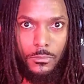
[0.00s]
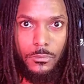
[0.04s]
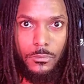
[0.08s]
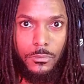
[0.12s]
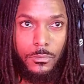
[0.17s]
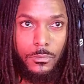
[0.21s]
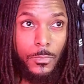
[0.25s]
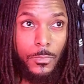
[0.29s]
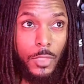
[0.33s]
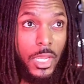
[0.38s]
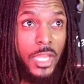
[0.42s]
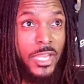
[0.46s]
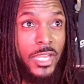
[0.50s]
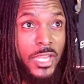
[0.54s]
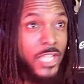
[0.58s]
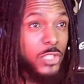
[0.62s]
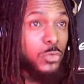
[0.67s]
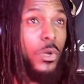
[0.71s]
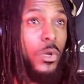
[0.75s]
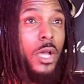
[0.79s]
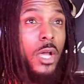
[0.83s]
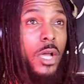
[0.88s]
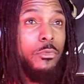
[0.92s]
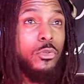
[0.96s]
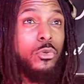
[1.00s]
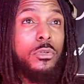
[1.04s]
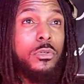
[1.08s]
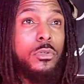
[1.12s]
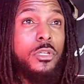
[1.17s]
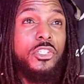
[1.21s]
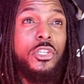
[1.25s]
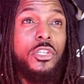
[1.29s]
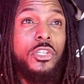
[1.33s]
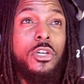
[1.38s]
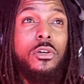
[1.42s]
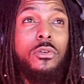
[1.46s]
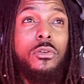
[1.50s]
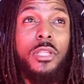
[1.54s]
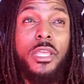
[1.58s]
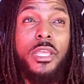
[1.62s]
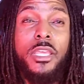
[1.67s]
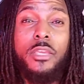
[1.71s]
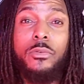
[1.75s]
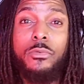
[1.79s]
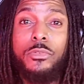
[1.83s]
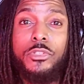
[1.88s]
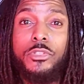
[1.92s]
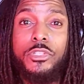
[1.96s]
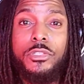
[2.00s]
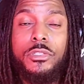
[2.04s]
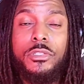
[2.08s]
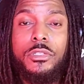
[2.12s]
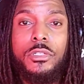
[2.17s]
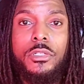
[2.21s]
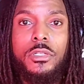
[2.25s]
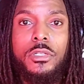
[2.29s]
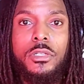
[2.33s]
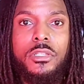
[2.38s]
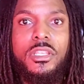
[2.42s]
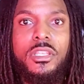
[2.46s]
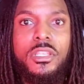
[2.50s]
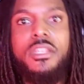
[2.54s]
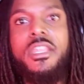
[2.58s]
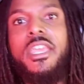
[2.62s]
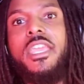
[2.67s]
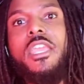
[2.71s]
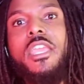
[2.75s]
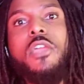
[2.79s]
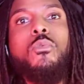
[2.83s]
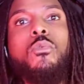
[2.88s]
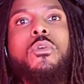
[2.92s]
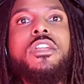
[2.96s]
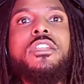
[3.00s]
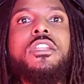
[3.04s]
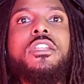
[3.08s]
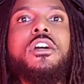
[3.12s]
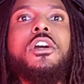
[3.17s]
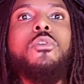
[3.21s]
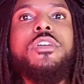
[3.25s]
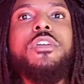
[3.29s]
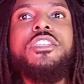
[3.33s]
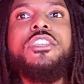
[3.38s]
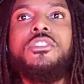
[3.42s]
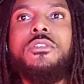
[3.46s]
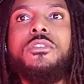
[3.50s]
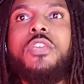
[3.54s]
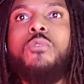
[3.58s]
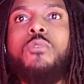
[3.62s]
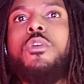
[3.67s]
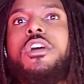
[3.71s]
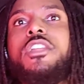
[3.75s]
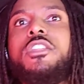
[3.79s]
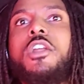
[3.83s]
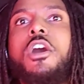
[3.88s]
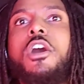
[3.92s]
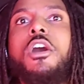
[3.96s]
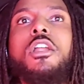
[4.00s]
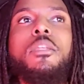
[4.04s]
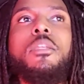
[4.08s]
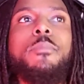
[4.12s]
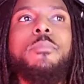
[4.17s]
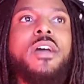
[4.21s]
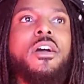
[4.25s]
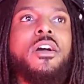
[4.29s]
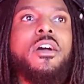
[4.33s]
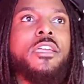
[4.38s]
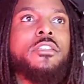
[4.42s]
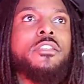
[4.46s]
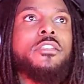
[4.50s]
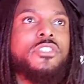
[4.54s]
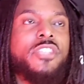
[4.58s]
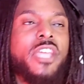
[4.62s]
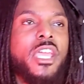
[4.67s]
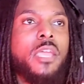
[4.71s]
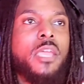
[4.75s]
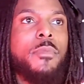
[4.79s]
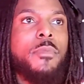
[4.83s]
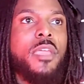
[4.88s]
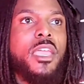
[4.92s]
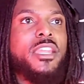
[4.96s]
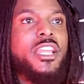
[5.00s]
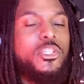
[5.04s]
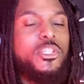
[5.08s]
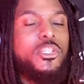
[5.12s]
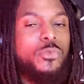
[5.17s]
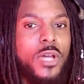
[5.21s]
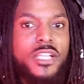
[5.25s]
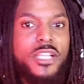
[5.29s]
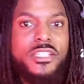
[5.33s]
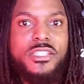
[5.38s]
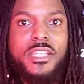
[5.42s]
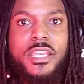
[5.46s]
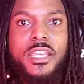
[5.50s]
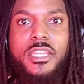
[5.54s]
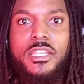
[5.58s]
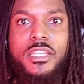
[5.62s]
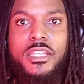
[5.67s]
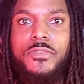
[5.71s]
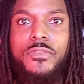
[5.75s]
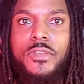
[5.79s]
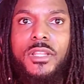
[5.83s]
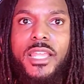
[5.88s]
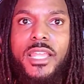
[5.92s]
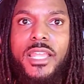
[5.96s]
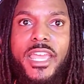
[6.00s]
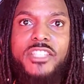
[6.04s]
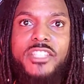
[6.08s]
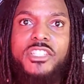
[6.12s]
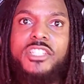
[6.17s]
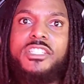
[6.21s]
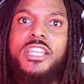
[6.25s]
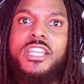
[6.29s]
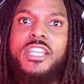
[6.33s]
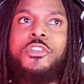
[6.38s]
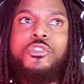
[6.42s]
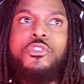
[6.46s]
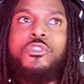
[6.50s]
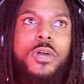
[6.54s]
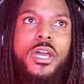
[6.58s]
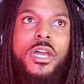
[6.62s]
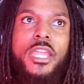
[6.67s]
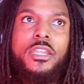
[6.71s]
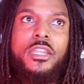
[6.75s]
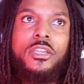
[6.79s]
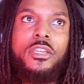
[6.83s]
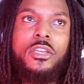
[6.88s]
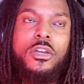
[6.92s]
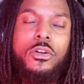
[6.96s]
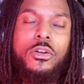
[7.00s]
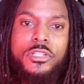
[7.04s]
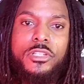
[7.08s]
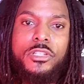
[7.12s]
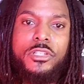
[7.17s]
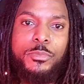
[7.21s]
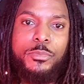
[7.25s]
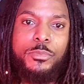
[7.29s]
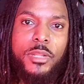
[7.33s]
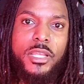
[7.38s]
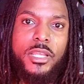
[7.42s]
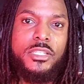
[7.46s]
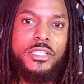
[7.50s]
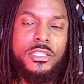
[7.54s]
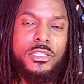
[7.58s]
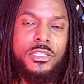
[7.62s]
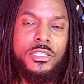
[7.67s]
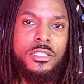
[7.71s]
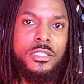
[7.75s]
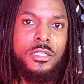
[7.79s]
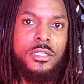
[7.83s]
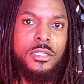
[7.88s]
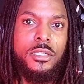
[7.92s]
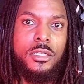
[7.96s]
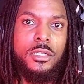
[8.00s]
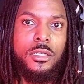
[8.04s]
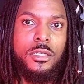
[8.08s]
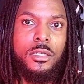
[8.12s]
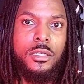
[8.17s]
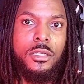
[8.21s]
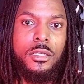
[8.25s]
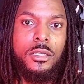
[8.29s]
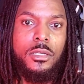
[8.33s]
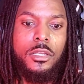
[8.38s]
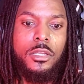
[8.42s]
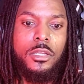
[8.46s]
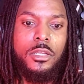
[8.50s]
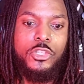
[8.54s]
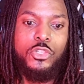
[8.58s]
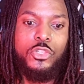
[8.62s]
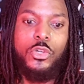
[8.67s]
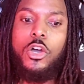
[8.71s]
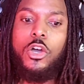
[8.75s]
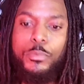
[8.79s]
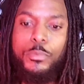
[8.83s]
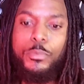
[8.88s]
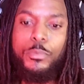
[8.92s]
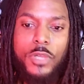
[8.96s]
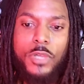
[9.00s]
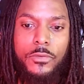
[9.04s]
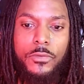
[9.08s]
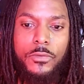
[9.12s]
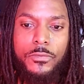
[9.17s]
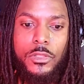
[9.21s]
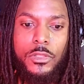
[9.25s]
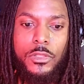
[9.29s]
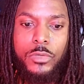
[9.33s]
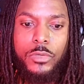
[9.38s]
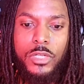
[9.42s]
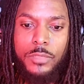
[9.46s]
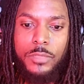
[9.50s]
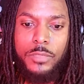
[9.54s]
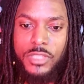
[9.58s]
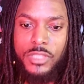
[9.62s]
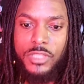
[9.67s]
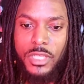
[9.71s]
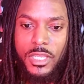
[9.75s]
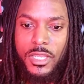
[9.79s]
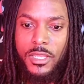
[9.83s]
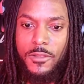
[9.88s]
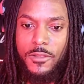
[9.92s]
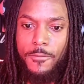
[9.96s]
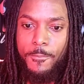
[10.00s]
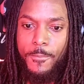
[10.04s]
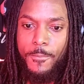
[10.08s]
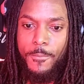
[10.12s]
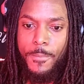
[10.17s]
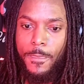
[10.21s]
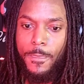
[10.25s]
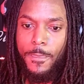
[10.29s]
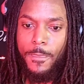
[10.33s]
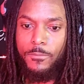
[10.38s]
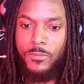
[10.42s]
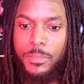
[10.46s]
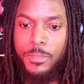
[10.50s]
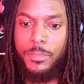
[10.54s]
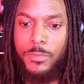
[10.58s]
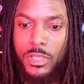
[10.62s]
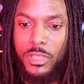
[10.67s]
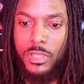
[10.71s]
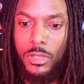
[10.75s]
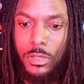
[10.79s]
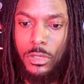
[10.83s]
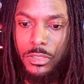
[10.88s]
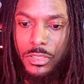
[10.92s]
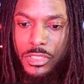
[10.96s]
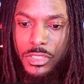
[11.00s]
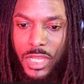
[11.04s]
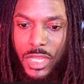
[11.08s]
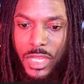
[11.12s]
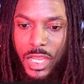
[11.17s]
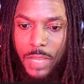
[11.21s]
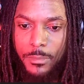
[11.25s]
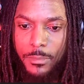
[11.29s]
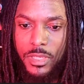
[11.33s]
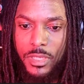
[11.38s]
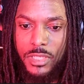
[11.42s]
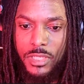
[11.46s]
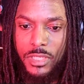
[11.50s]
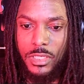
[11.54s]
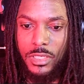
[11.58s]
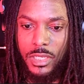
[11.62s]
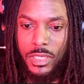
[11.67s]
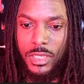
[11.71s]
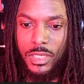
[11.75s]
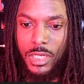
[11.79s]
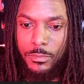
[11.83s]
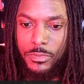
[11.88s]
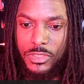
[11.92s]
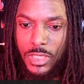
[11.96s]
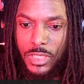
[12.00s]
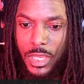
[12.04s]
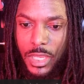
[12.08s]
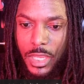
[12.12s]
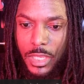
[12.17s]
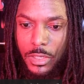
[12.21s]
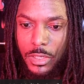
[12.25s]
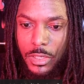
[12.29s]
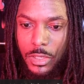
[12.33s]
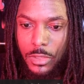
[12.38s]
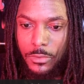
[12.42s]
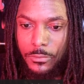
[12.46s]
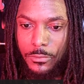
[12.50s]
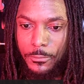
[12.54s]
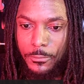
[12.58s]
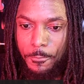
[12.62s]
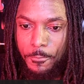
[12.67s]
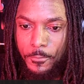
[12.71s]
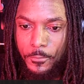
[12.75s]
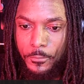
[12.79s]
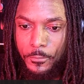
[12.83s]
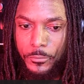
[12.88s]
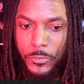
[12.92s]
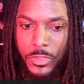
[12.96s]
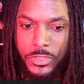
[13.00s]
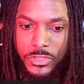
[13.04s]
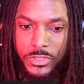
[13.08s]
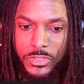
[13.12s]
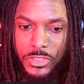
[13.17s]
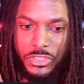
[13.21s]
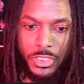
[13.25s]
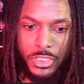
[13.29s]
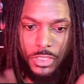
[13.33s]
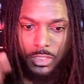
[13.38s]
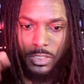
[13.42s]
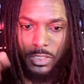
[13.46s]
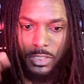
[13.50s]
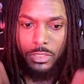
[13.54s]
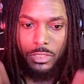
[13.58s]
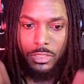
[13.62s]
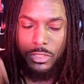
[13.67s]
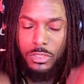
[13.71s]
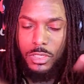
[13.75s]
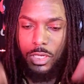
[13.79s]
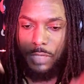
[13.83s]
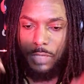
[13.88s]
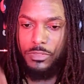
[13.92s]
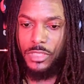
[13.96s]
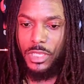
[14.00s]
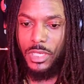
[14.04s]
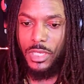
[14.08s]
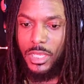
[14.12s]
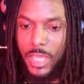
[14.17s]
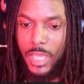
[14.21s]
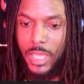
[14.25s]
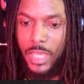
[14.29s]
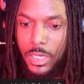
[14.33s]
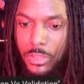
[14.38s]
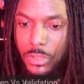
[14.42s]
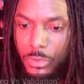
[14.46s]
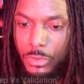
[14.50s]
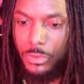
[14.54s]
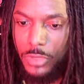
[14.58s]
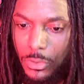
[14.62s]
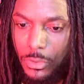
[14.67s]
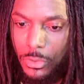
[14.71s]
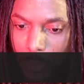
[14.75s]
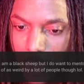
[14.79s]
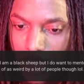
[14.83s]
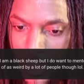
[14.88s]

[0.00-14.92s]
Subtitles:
And that's why I'm doing this code language. Today, it wasn't all about entertainment. And that's why I say this for last, because I knew I had to go to this place. So I hope y'all feeling what I'm saying. Let me go to these comments, and then I'm going to sign off. Because the shit then, you know what I'm saying? I got to go get right.